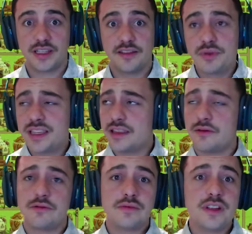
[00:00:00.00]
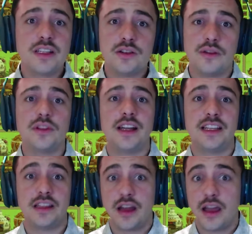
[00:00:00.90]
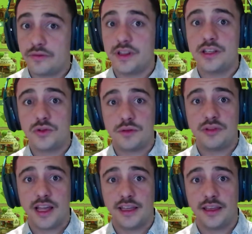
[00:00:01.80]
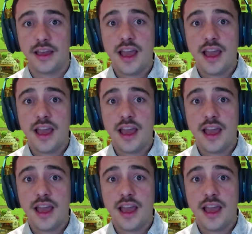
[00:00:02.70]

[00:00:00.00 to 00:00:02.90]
They put together a really novel idea that I've really enjoyed playing,